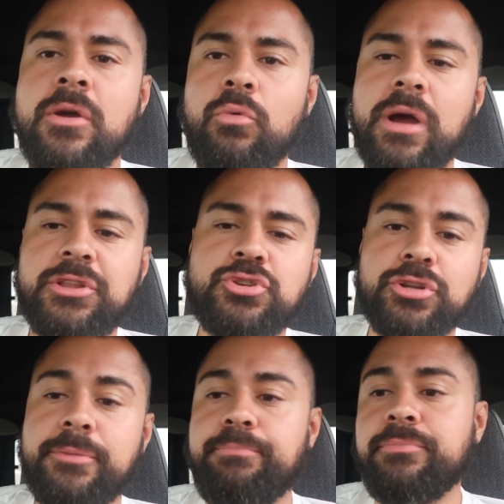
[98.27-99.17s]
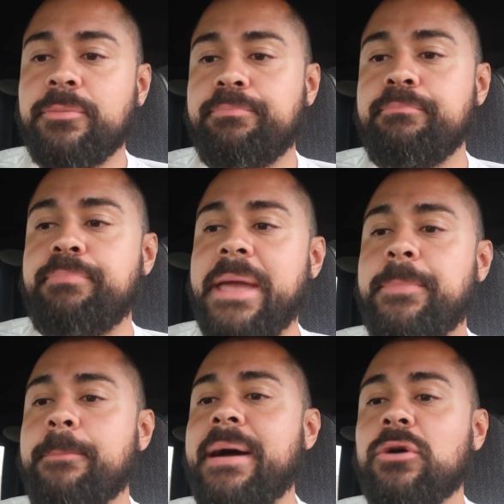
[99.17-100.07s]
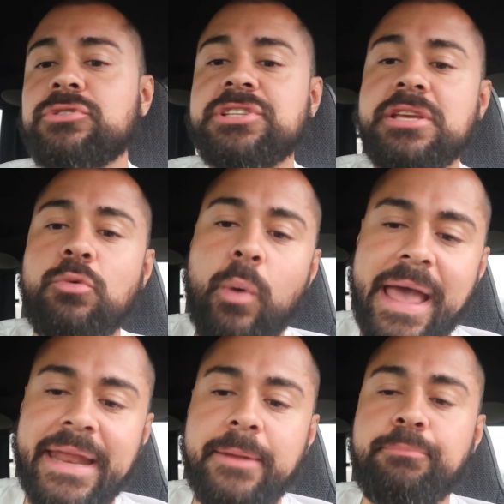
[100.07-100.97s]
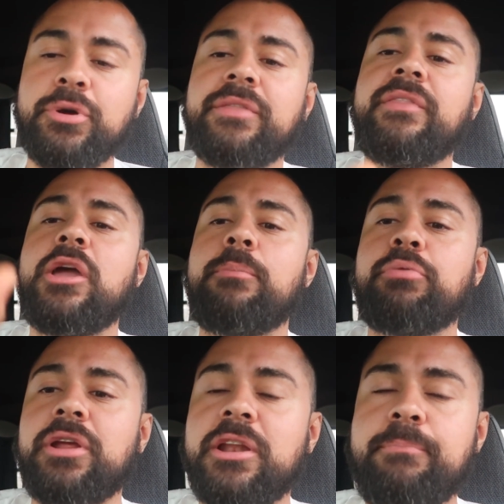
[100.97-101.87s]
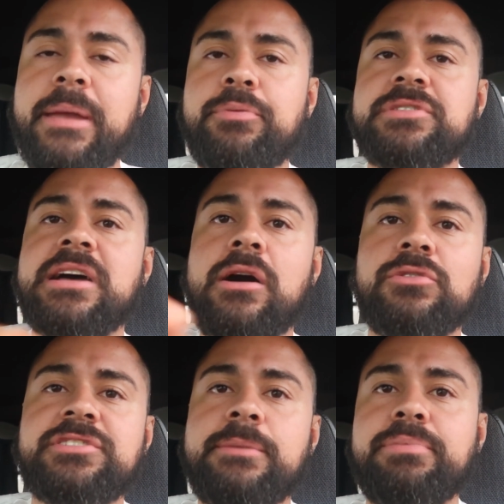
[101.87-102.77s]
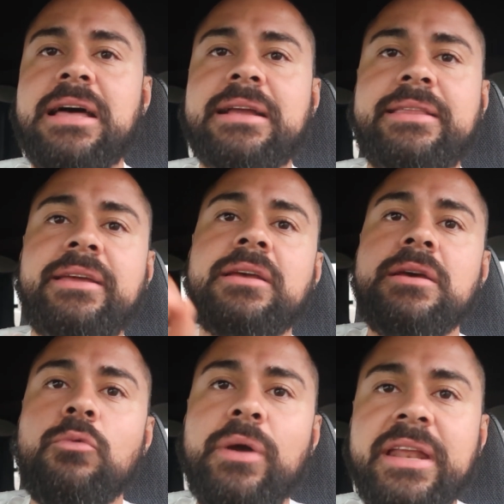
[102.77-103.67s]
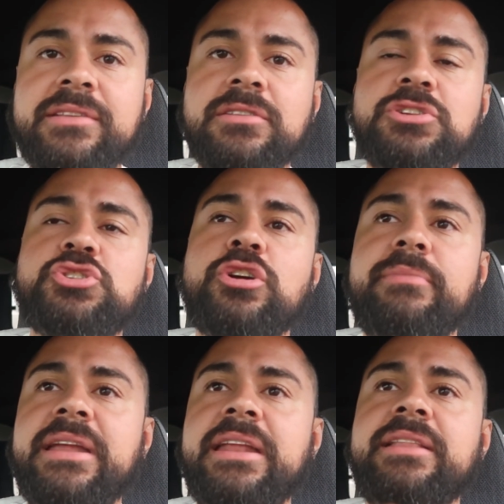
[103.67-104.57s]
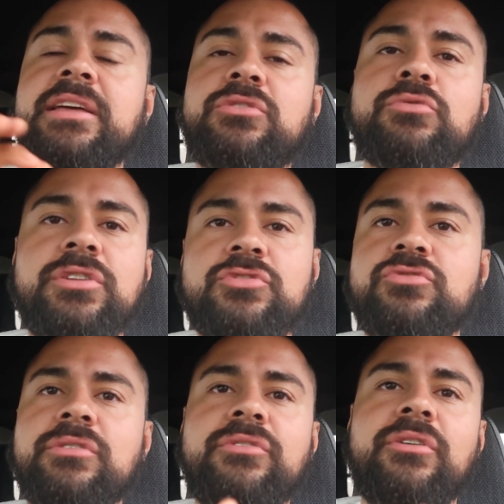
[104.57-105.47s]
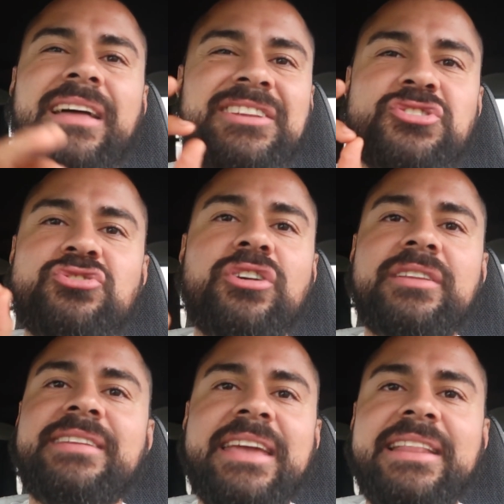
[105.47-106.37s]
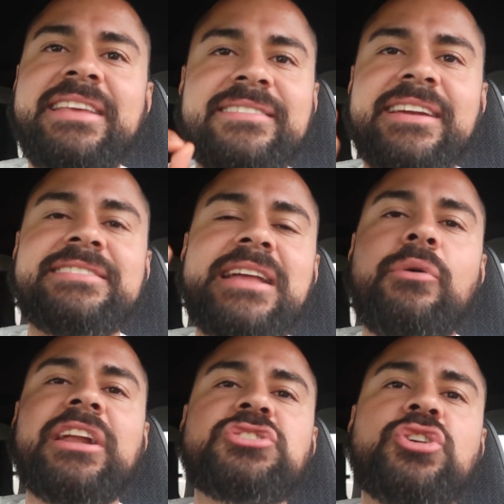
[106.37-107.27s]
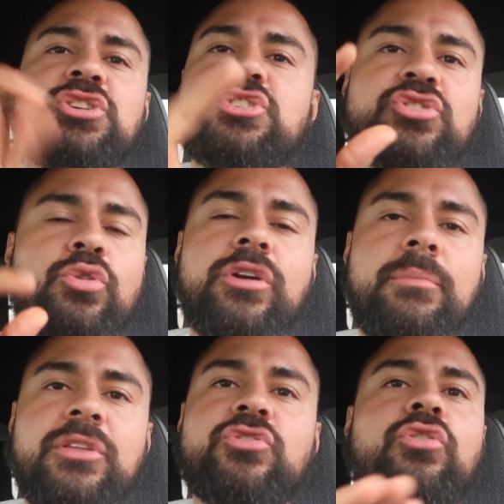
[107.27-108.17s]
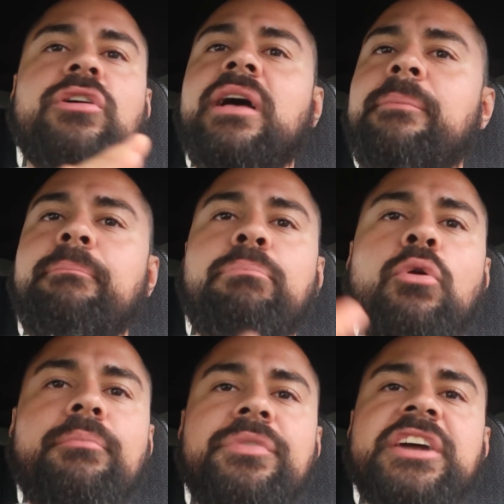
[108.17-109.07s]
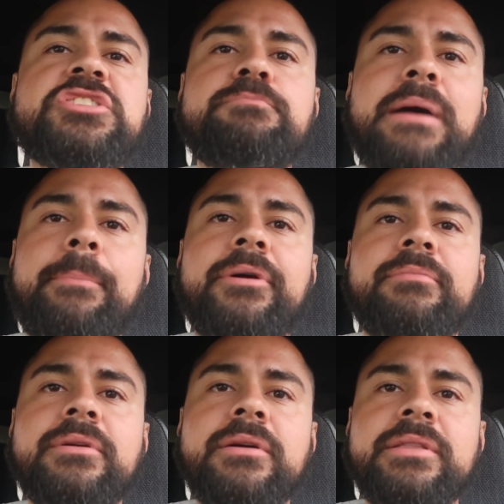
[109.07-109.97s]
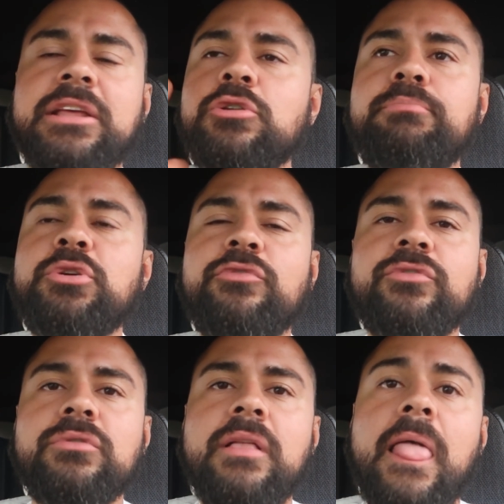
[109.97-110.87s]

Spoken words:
Where I took the paper bounty, wet it, put it there, put it in a paper towel, ziplocked it, waited till it germinated, then threw it in the soil. No, I just started taking these things now and I started just throwing them in the soil and boom, they just pop up. They look beautiful.